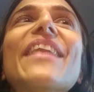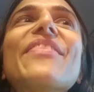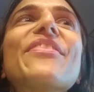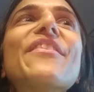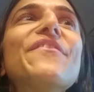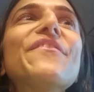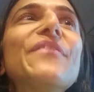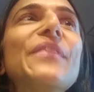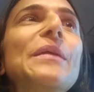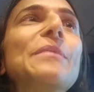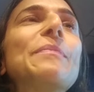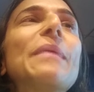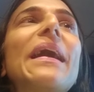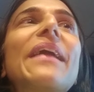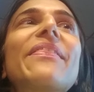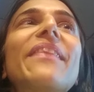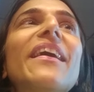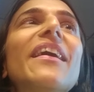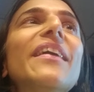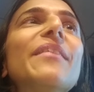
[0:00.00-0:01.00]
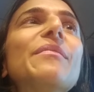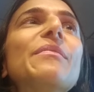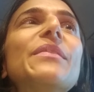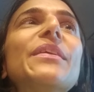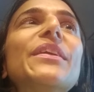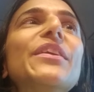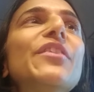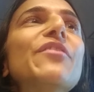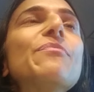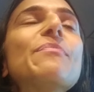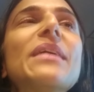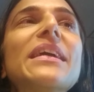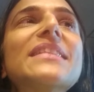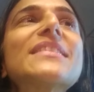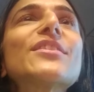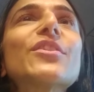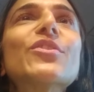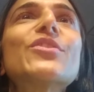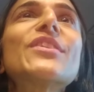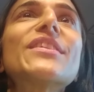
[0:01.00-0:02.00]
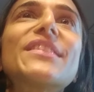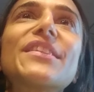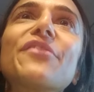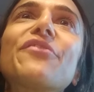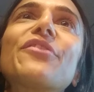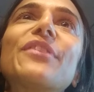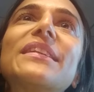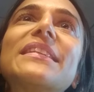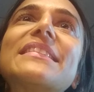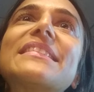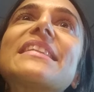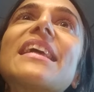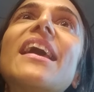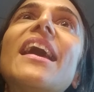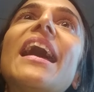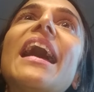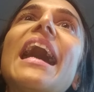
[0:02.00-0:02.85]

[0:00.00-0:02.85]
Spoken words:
the feedback that you've made such a difference.